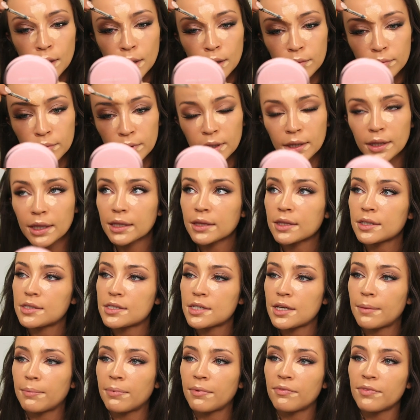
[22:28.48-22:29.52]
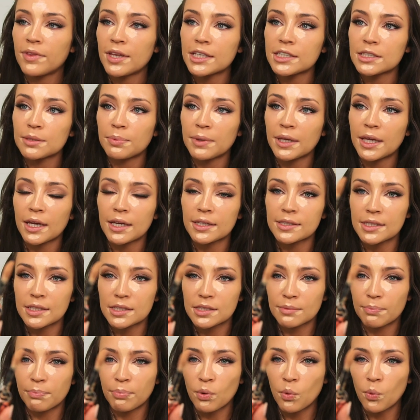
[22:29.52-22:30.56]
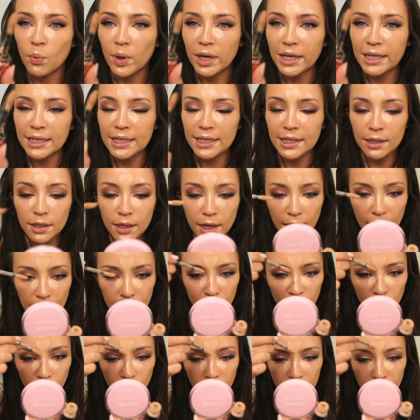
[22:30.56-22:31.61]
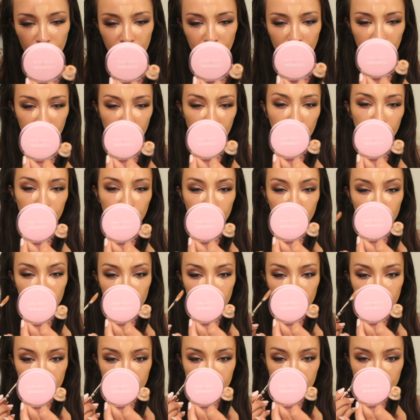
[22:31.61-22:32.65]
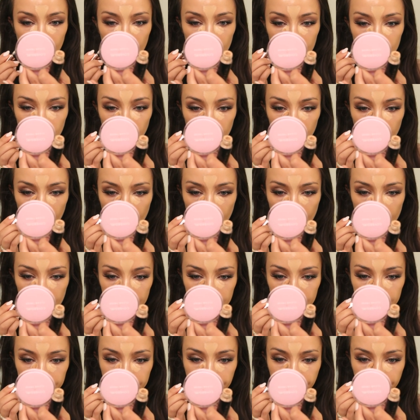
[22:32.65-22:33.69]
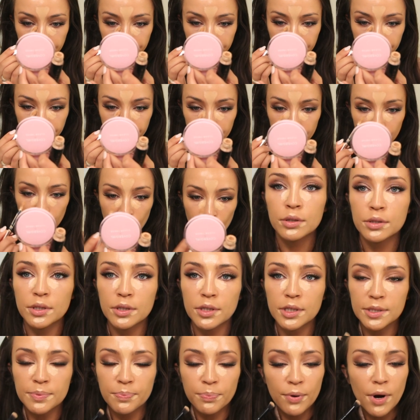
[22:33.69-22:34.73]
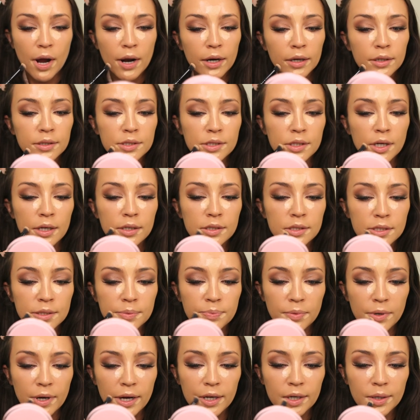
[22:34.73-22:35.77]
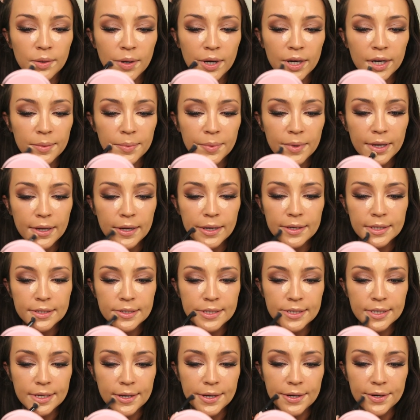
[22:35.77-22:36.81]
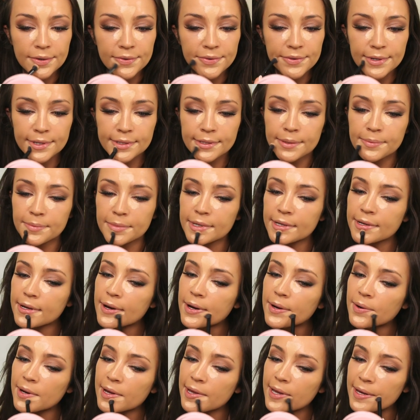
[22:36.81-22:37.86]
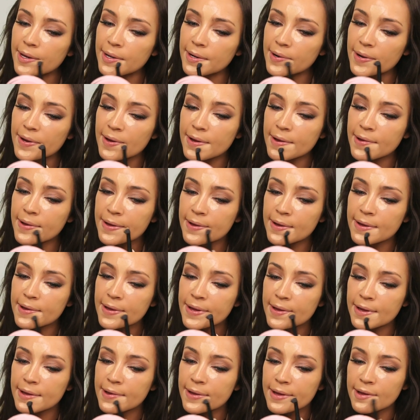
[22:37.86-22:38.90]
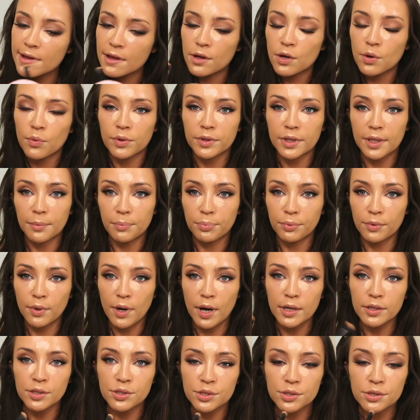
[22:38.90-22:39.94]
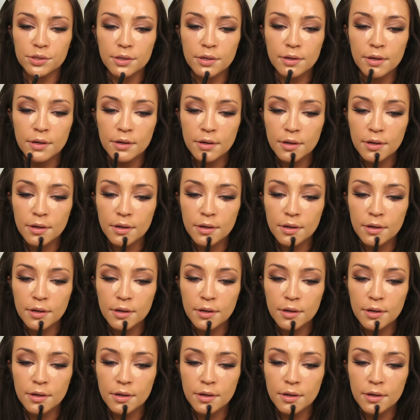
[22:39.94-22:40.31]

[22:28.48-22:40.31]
I really like the tip of this because it's pointed and you can get like pretty precise with that. So this product does spread quite a bit. So first I'm going to go in with a brush